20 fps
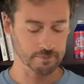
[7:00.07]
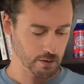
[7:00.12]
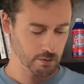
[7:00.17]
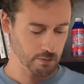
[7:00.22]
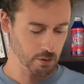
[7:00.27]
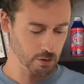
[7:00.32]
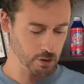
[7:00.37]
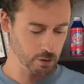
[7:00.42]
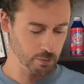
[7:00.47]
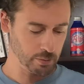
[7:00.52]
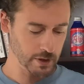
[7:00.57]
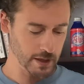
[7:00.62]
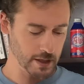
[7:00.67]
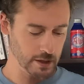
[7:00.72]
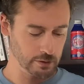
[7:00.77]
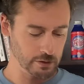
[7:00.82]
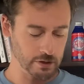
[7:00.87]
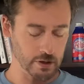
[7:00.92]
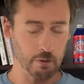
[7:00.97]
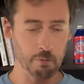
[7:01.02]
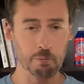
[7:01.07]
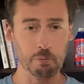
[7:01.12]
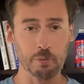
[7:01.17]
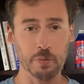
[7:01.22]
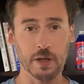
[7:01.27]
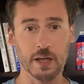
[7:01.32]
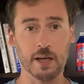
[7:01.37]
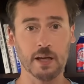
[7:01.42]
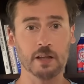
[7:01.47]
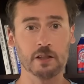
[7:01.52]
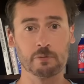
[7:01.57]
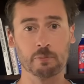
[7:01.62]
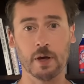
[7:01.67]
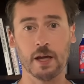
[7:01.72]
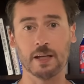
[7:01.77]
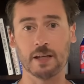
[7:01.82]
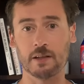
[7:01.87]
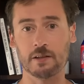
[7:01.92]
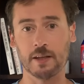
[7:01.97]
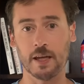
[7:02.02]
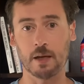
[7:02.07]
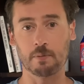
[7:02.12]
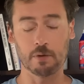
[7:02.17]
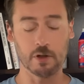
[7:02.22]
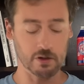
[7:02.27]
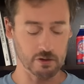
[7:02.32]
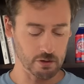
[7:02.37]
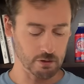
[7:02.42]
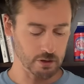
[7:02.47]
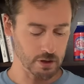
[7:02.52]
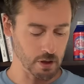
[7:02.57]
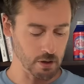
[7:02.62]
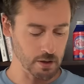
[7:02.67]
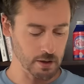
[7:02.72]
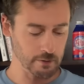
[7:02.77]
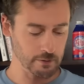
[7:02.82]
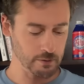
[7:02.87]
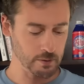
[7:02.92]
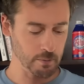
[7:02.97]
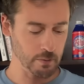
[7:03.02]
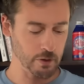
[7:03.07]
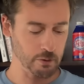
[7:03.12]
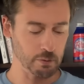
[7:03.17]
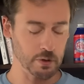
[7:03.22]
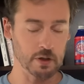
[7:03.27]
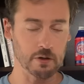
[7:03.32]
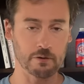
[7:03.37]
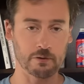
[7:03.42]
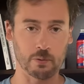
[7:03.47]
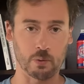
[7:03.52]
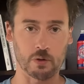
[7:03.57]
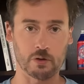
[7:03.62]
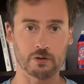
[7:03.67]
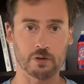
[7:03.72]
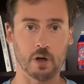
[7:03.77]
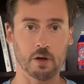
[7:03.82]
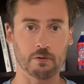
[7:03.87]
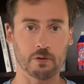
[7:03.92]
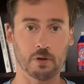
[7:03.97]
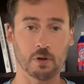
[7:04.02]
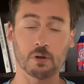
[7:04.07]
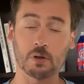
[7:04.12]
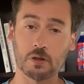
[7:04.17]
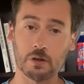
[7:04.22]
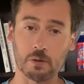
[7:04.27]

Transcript: Chrono Blades is a big spike in damage, so going from 3 to 4-star for her is